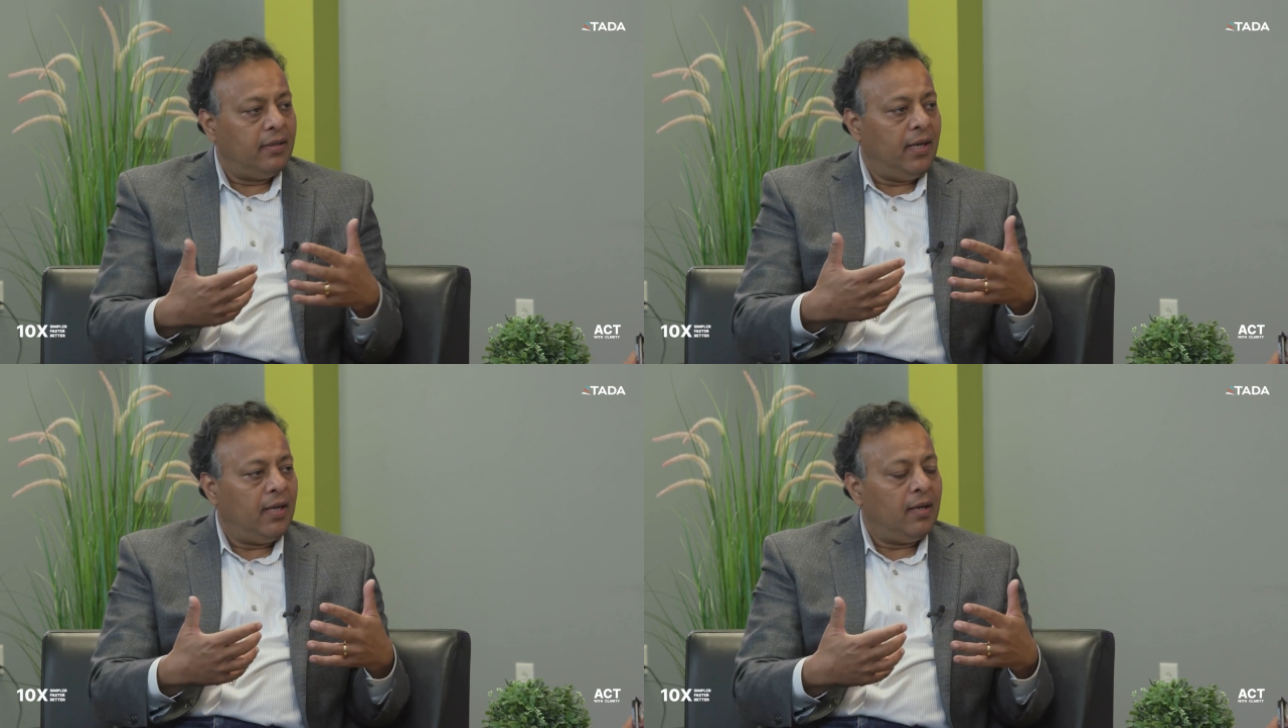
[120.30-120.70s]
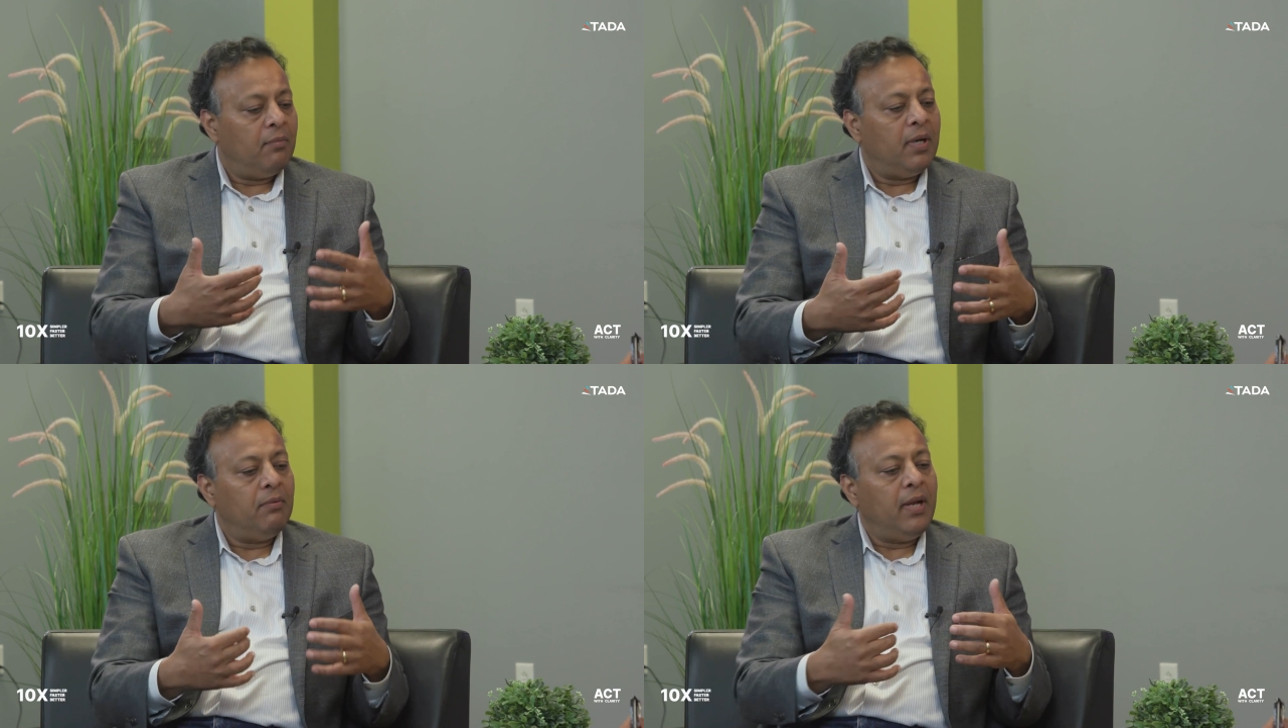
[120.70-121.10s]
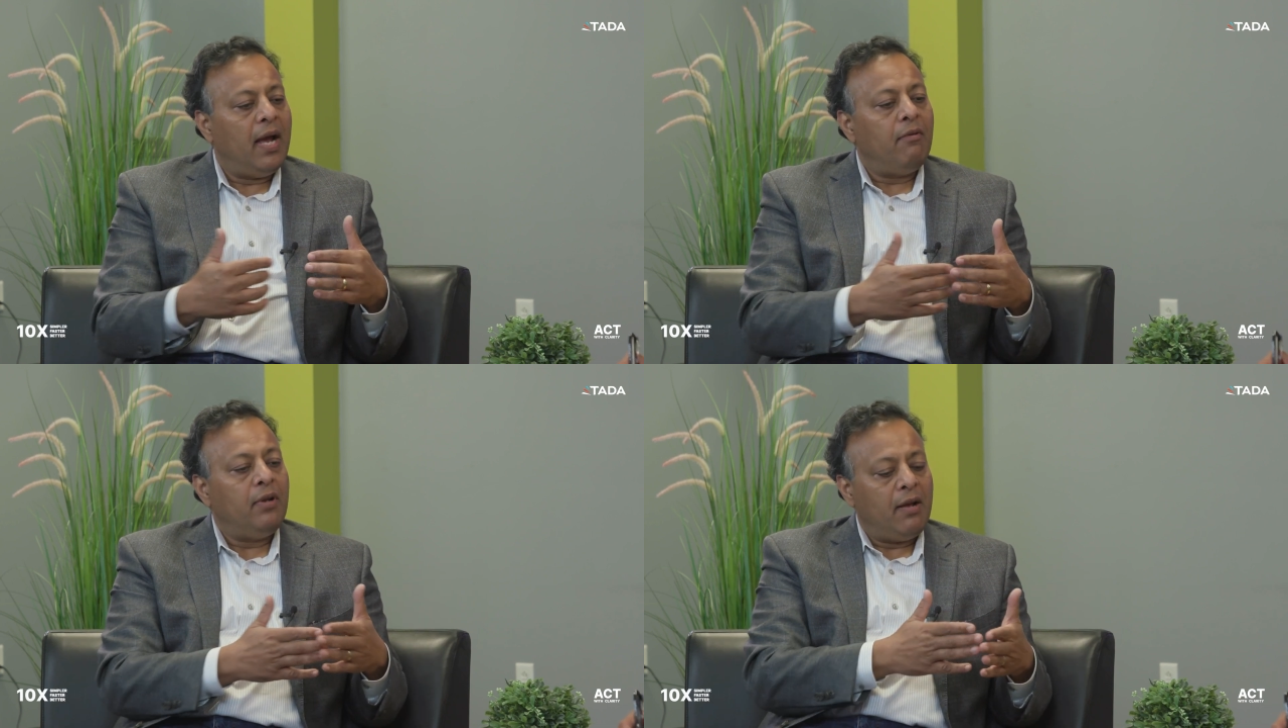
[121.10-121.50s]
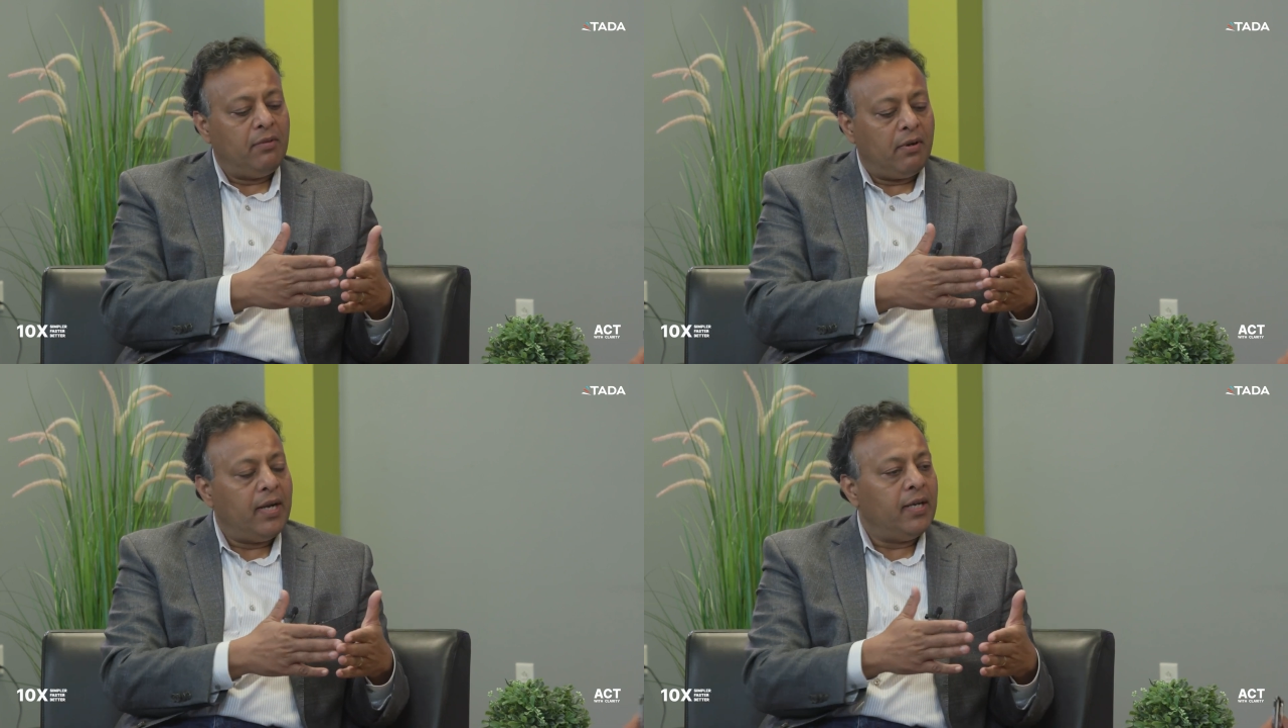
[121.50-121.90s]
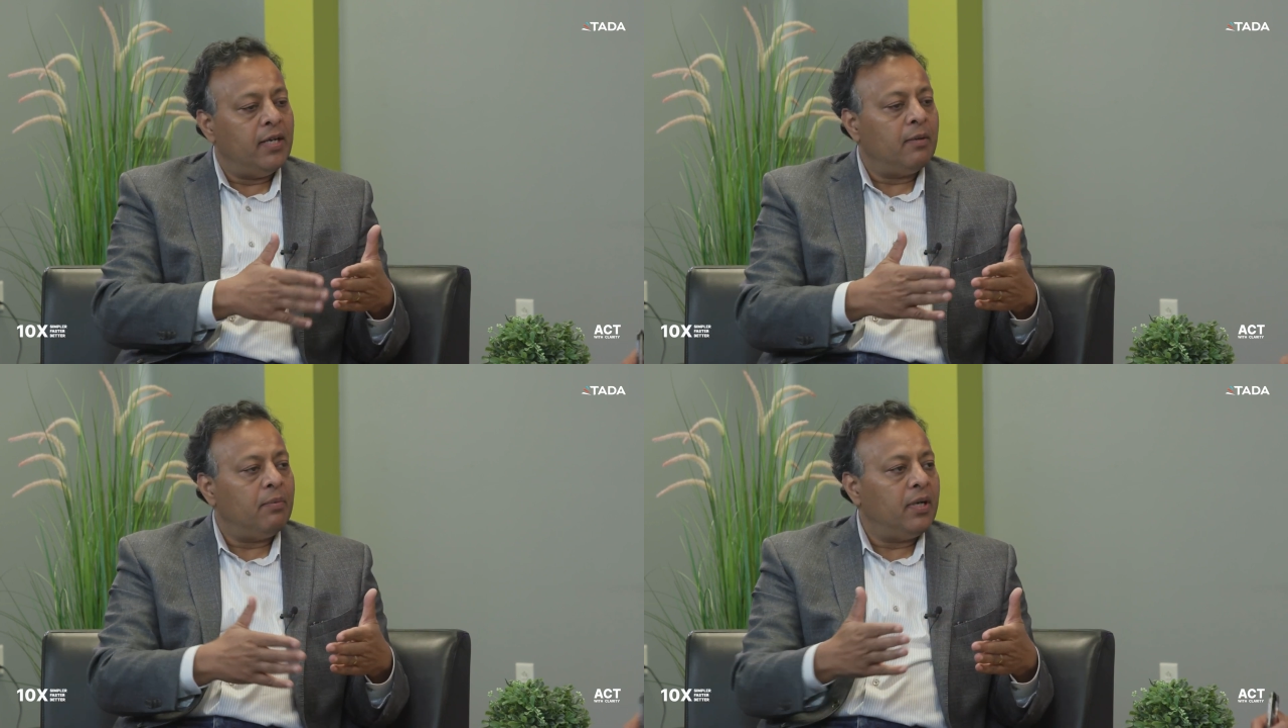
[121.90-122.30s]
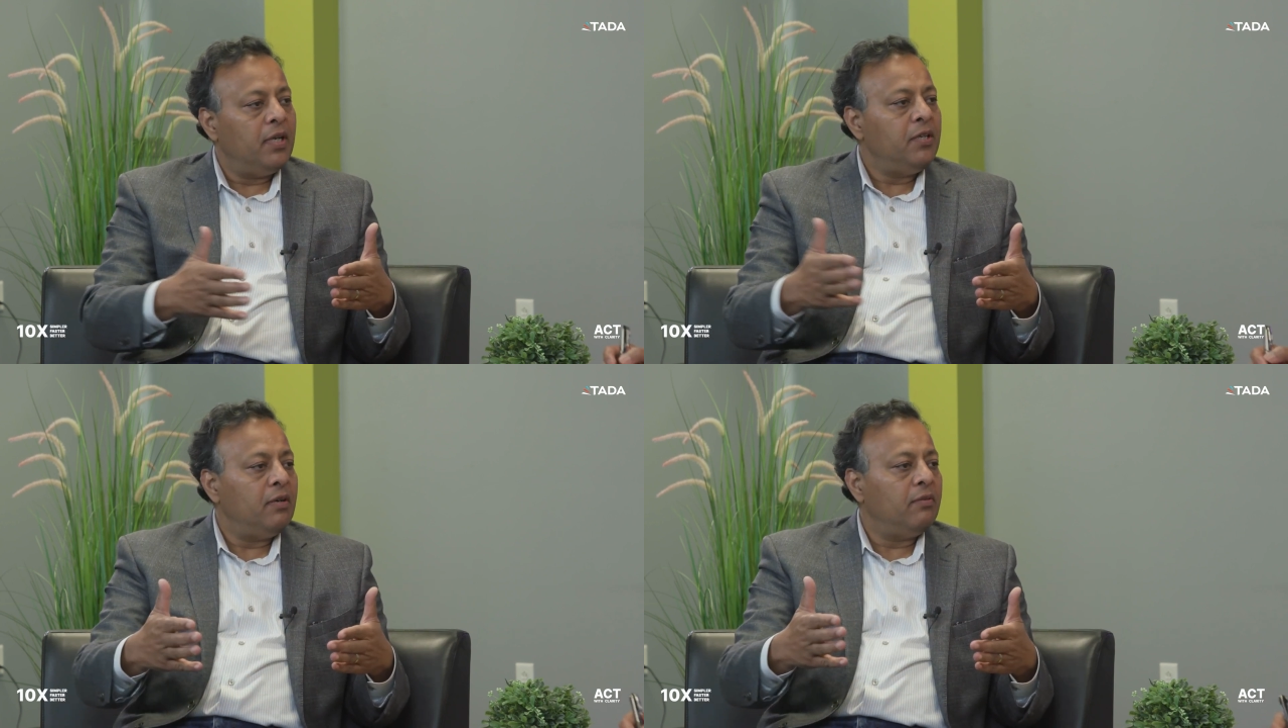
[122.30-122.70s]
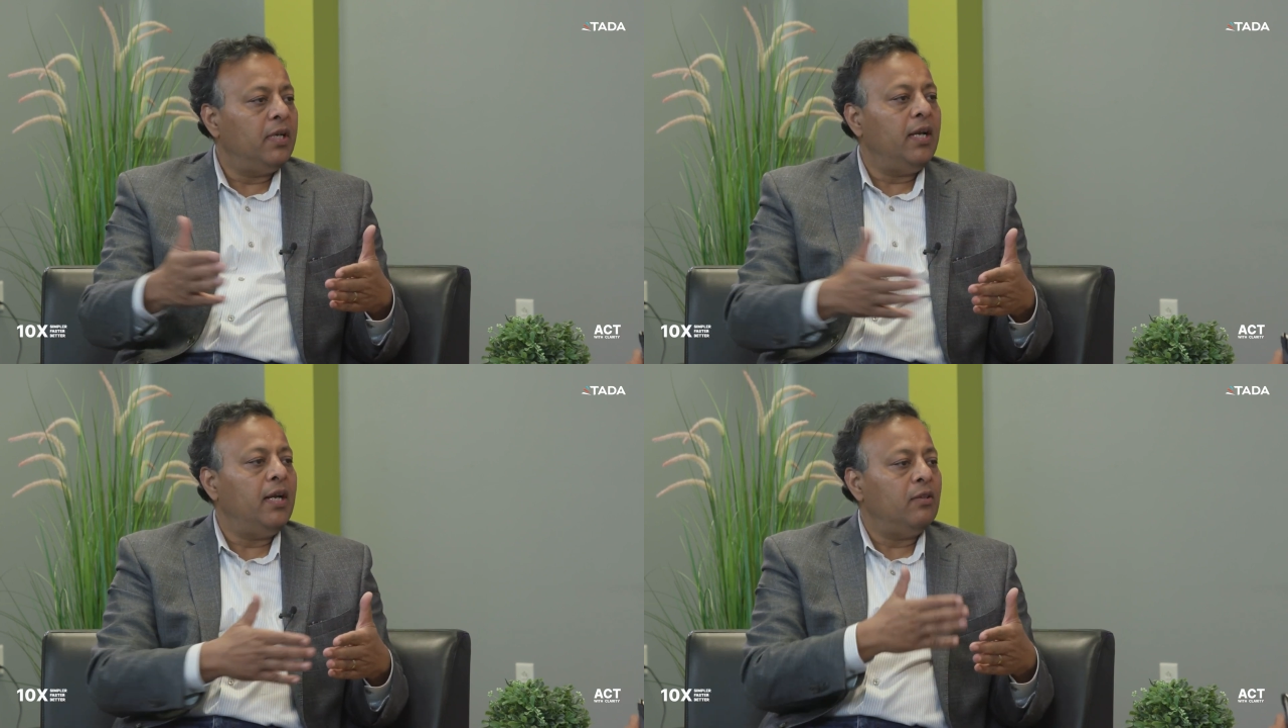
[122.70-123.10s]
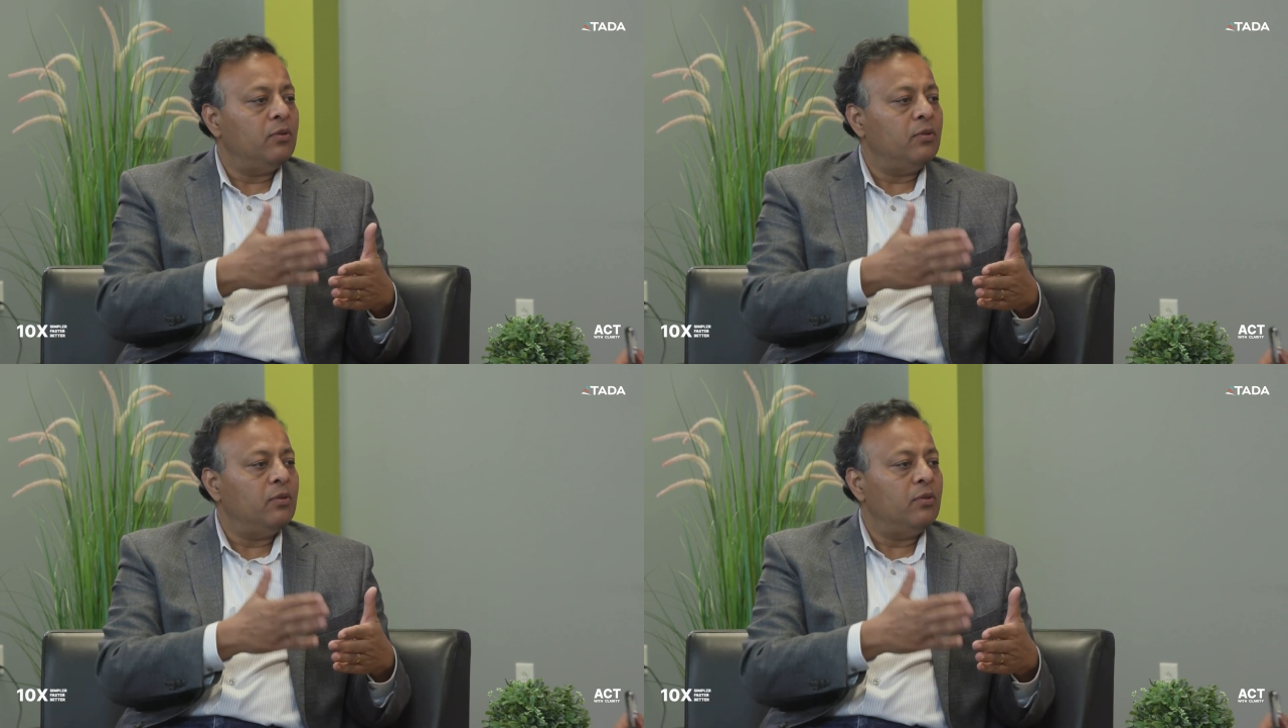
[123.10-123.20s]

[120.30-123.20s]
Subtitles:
the data, but we have to have the right interpretation of the data,